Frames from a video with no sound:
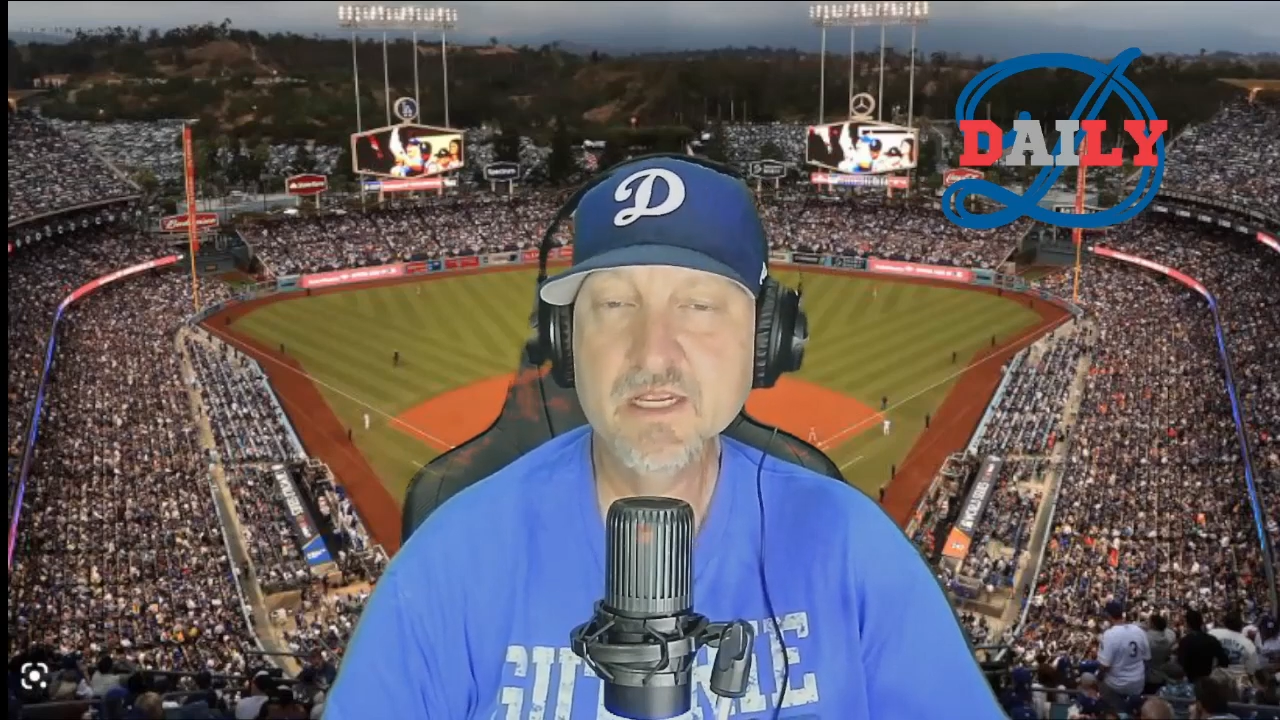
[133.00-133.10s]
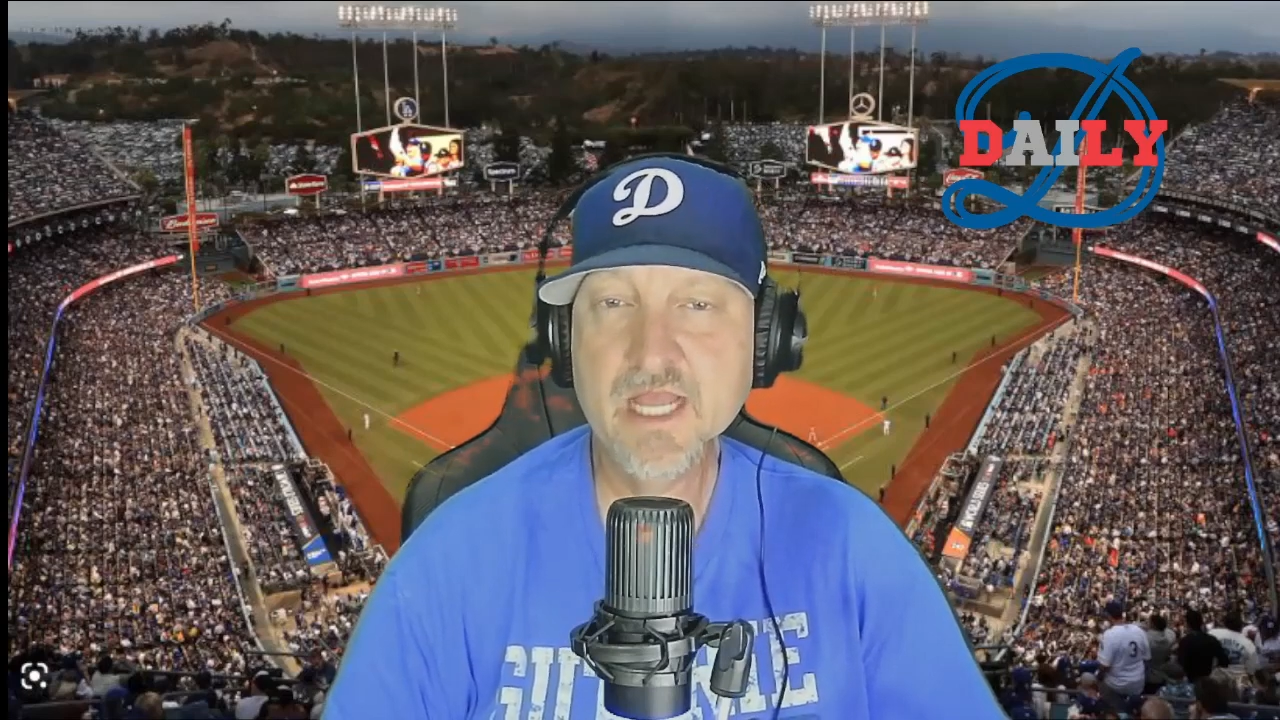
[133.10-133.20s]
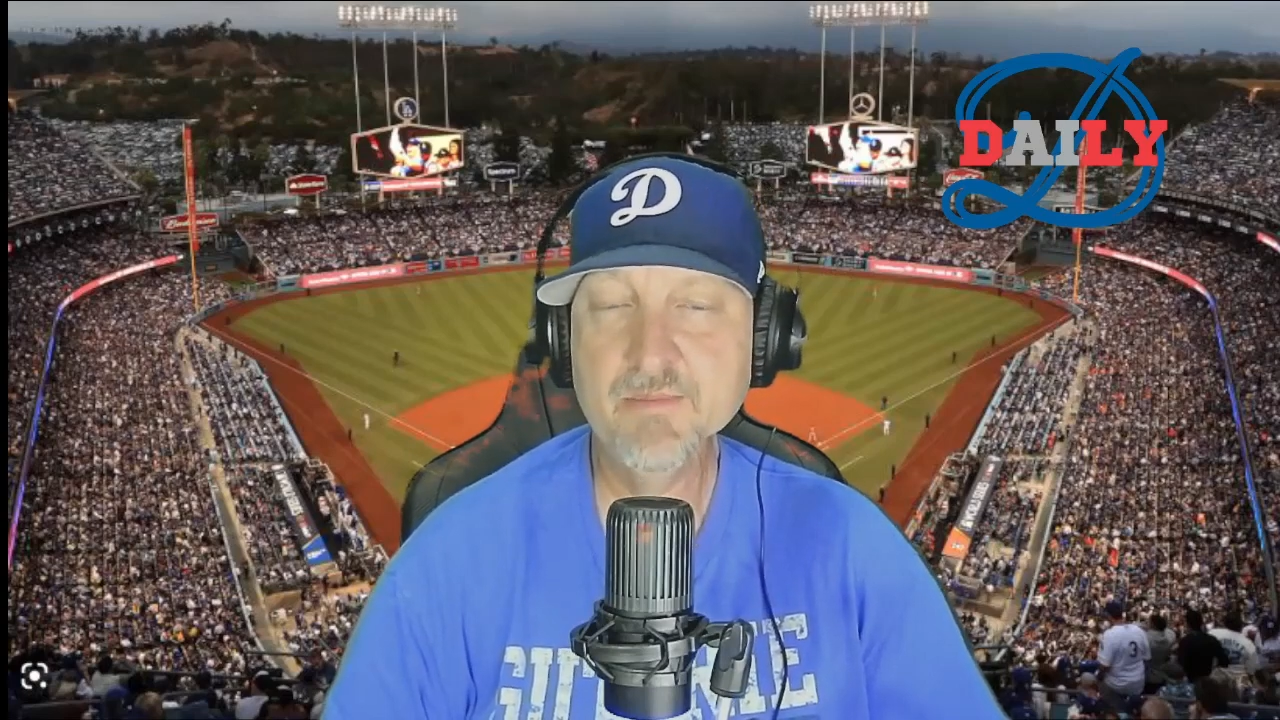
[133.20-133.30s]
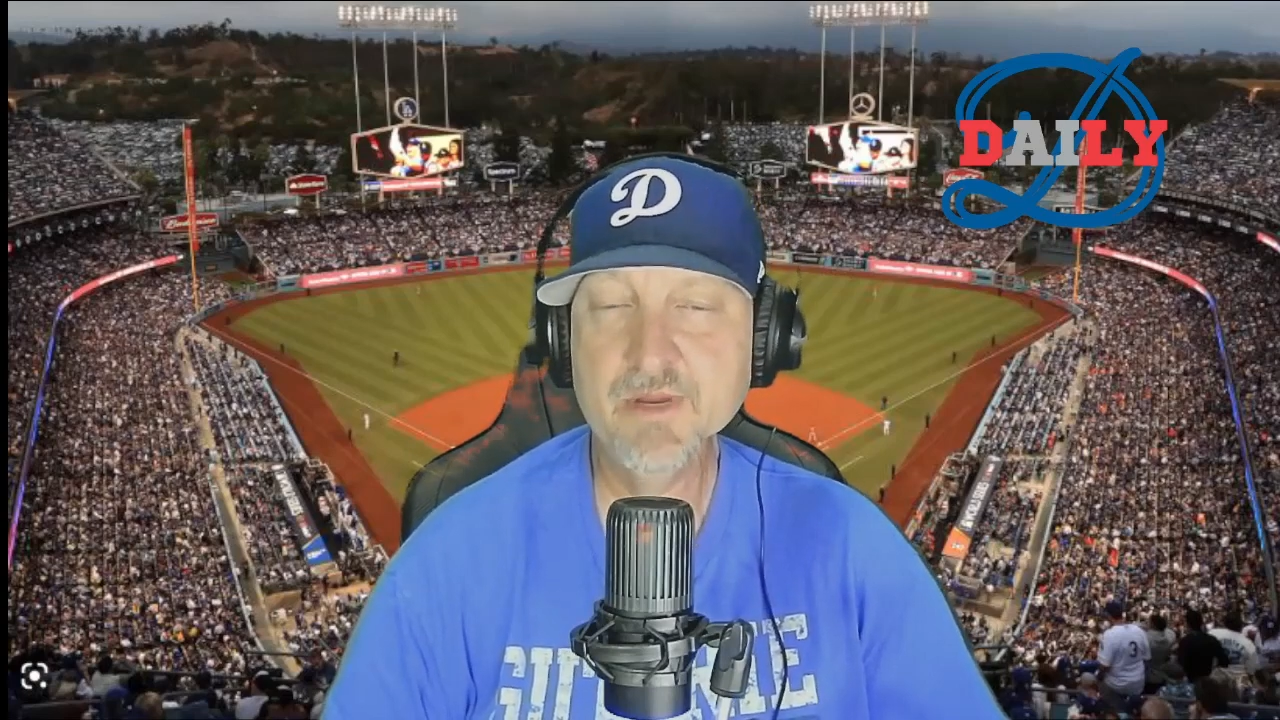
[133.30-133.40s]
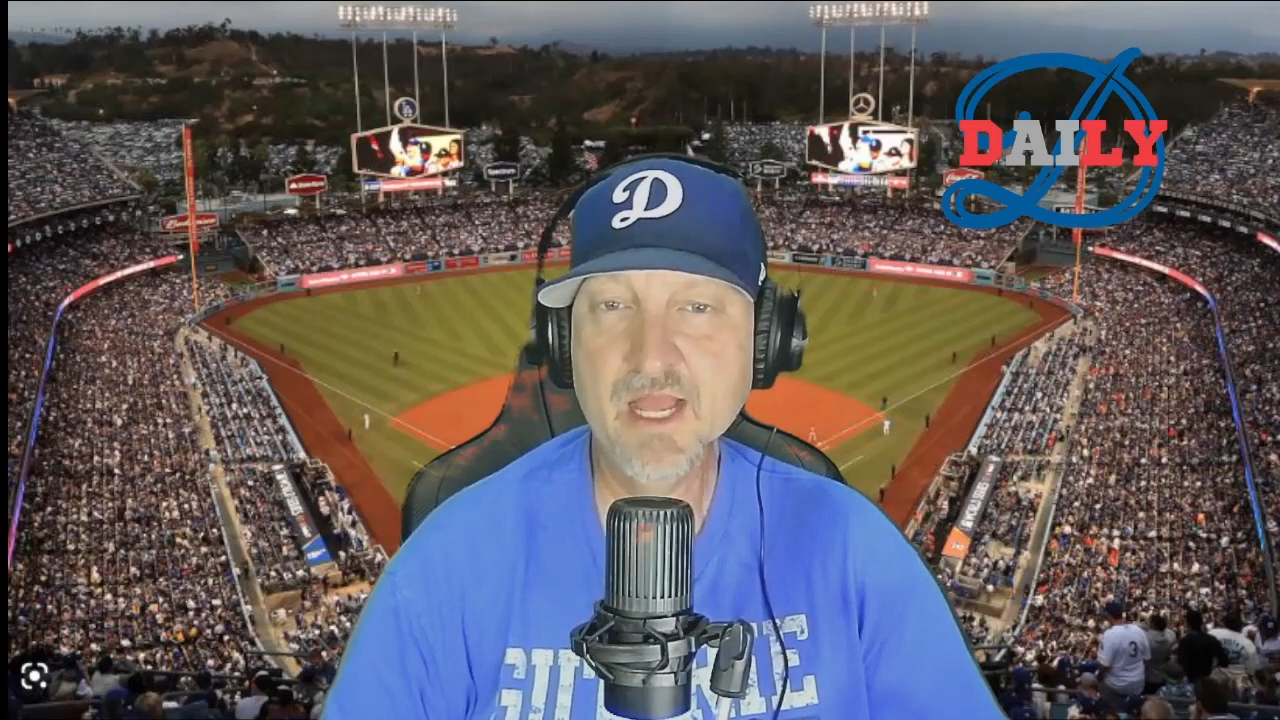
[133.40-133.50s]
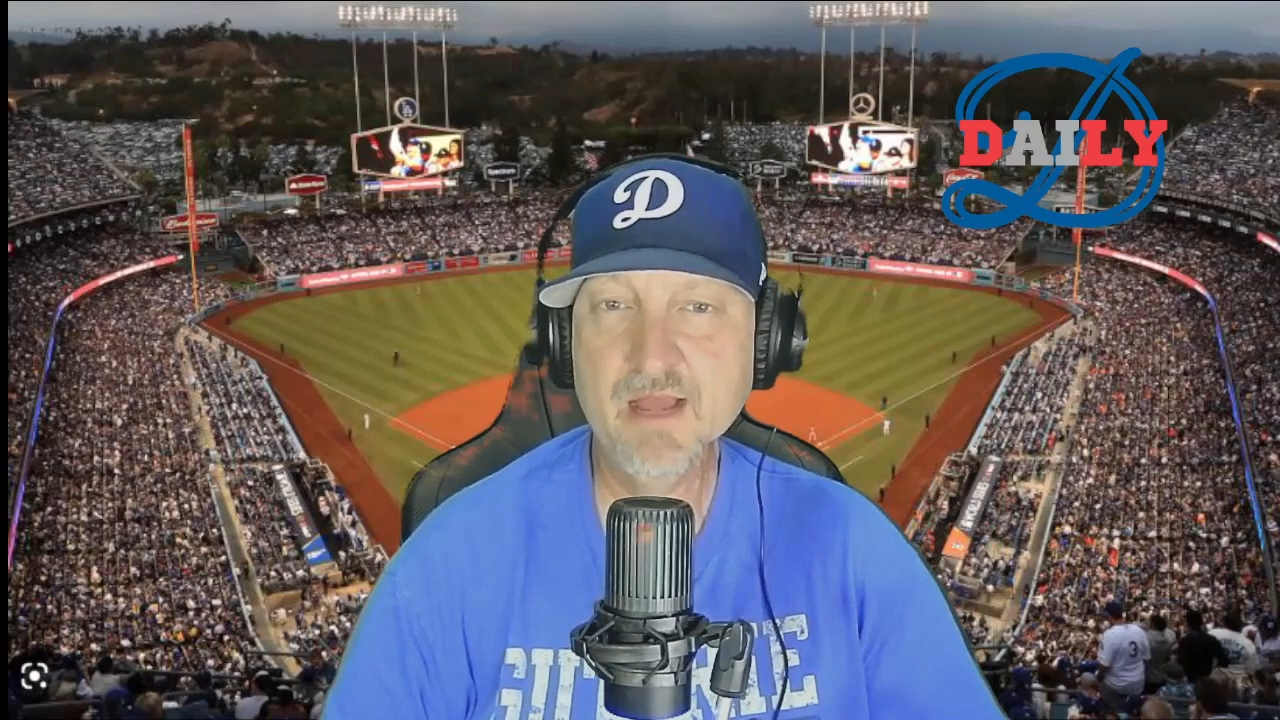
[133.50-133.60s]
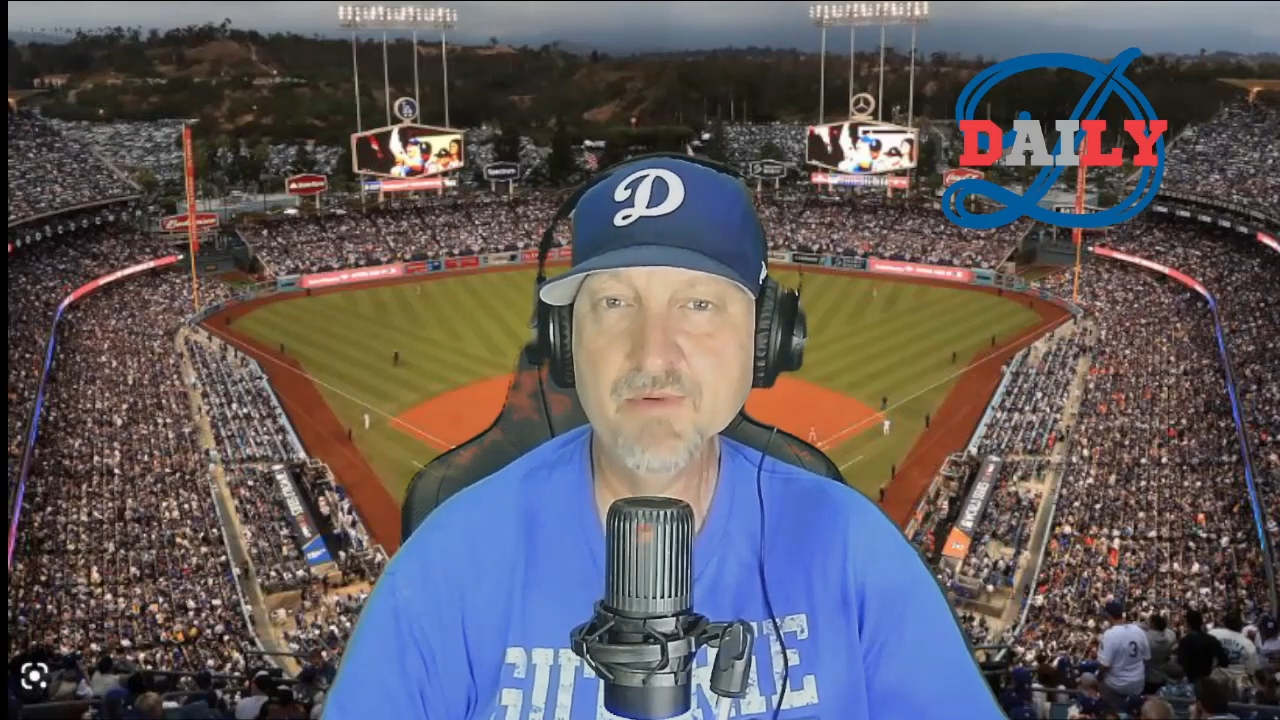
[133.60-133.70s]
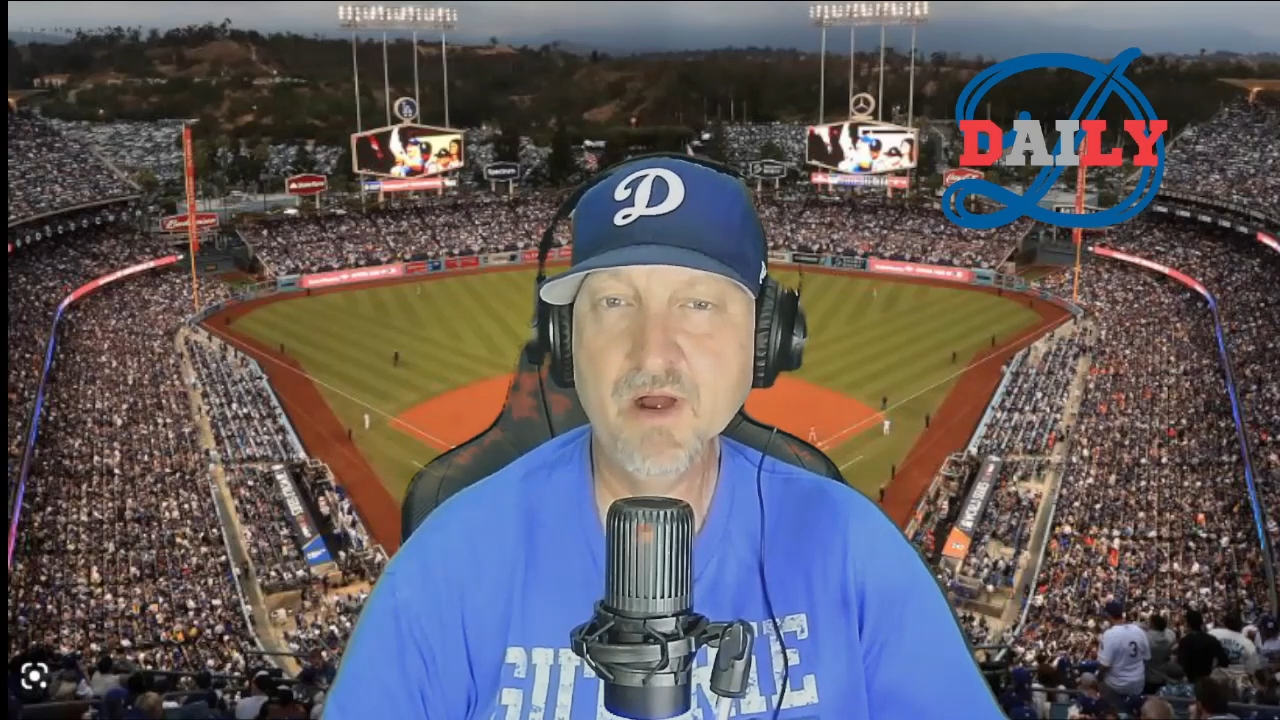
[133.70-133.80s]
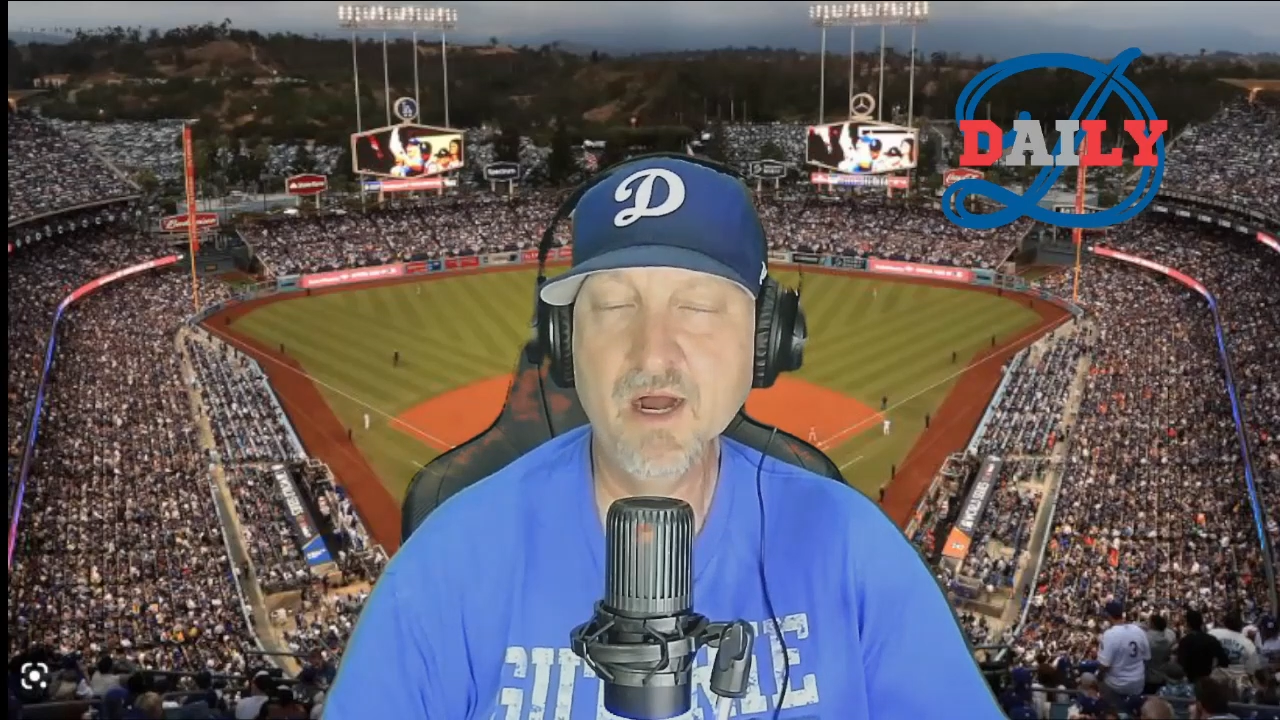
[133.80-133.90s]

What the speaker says: coming up